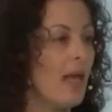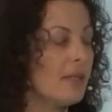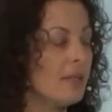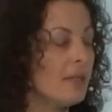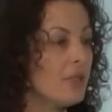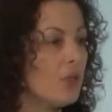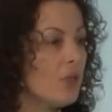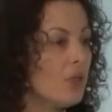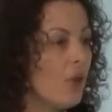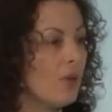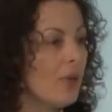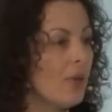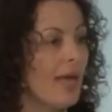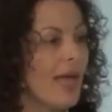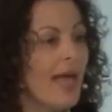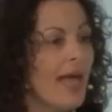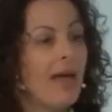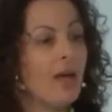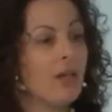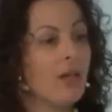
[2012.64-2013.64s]
and Estonia
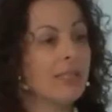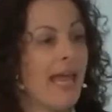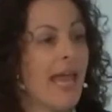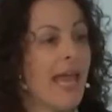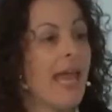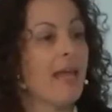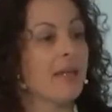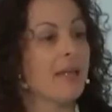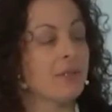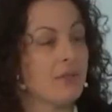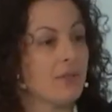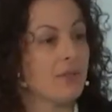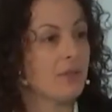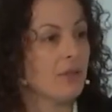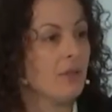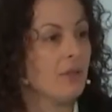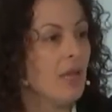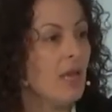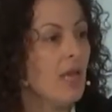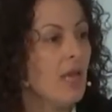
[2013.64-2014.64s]
held hands
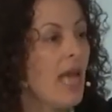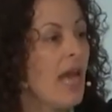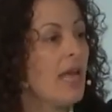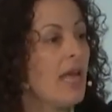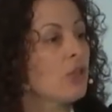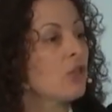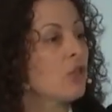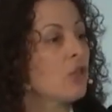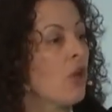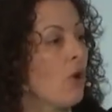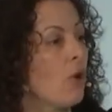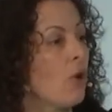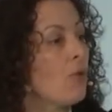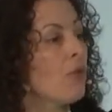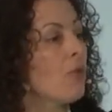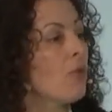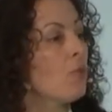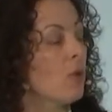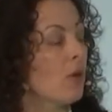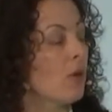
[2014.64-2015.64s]
and showed
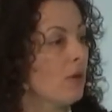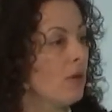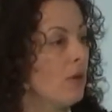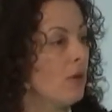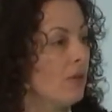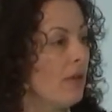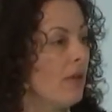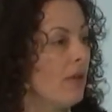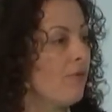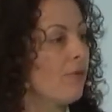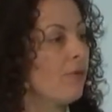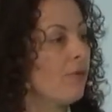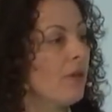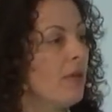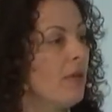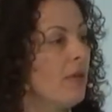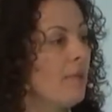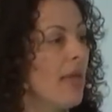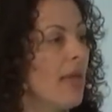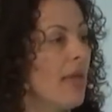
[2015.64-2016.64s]
the world that
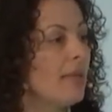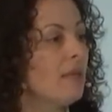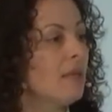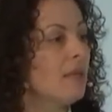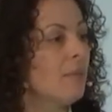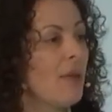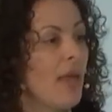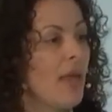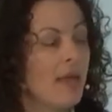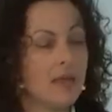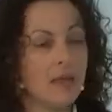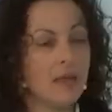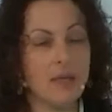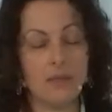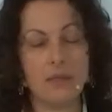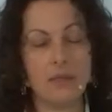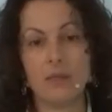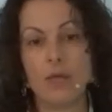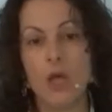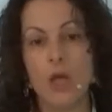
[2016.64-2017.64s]
freedom and
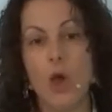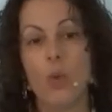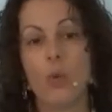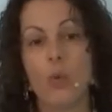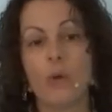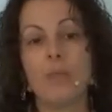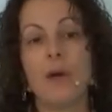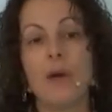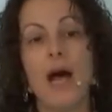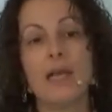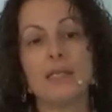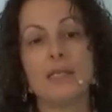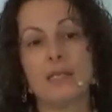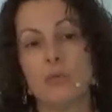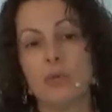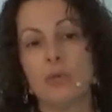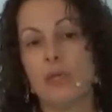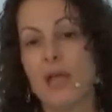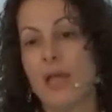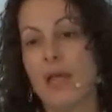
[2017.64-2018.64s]
independence were
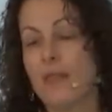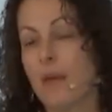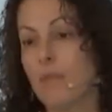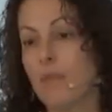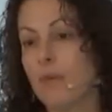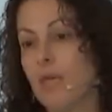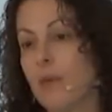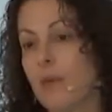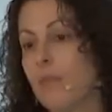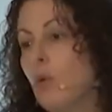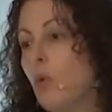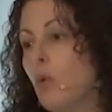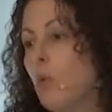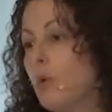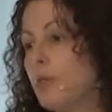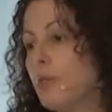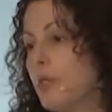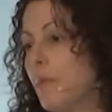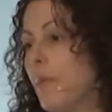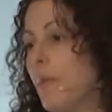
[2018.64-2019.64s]
possible and that people
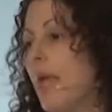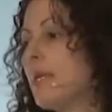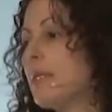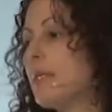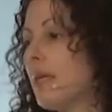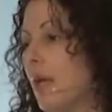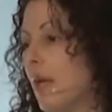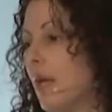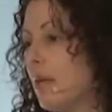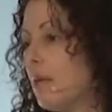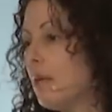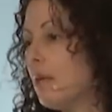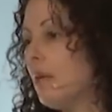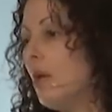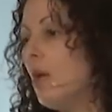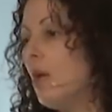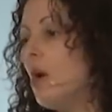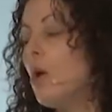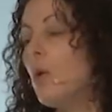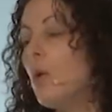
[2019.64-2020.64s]
were demanding it.
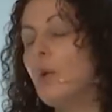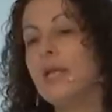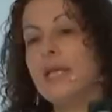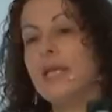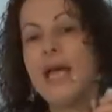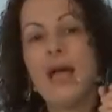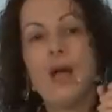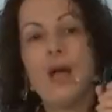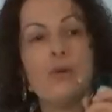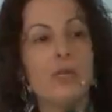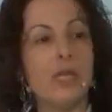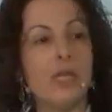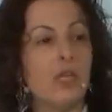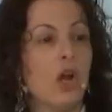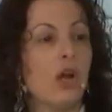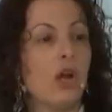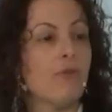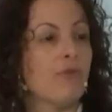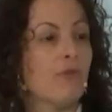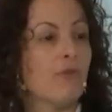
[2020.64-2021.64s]
We now need
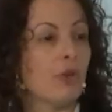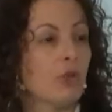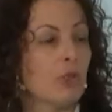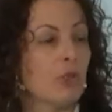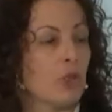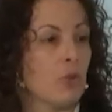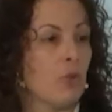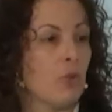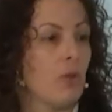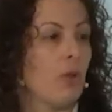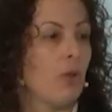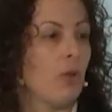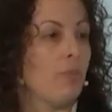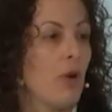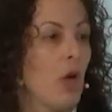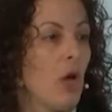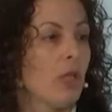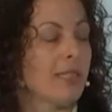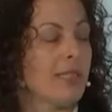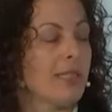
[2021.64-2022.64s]
our virtual
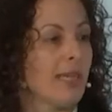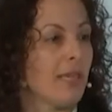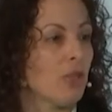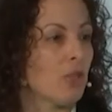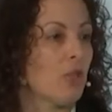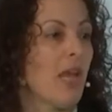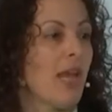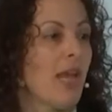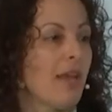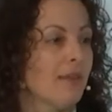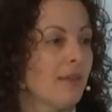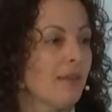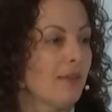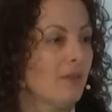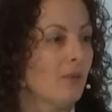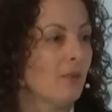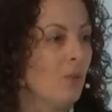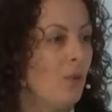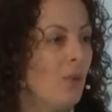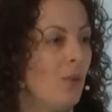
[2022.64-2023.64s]
Baltic chain.
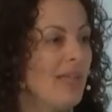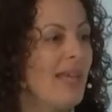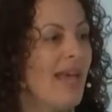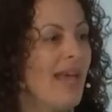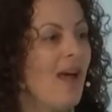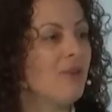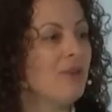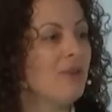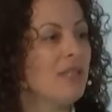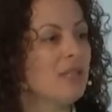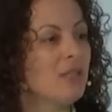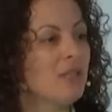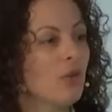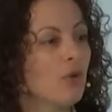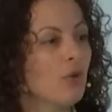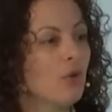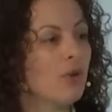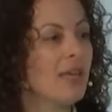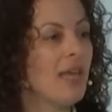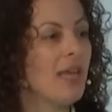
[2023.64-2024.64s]
We now need to
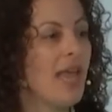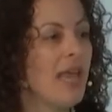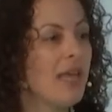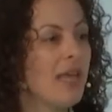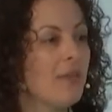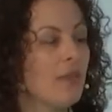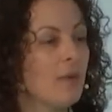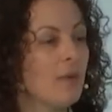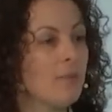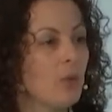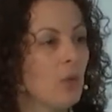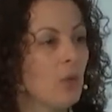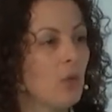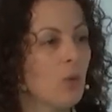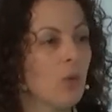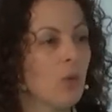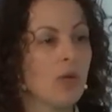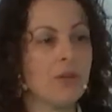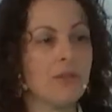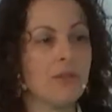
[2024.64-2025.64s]
create the
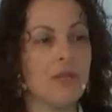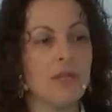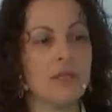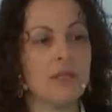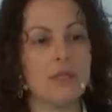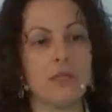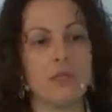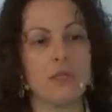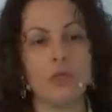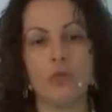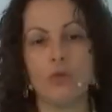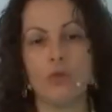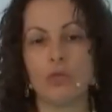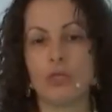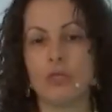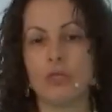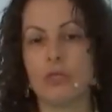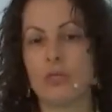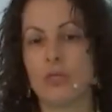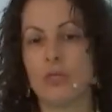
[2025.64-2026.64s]
bulwark, the
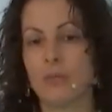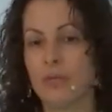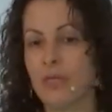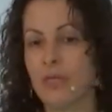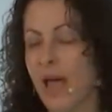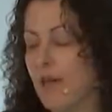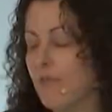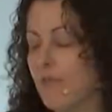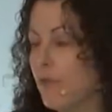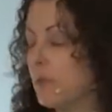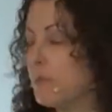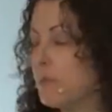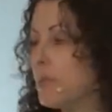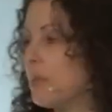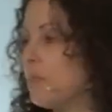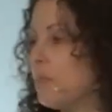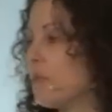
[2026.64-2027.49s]
institutions, the platforms, and the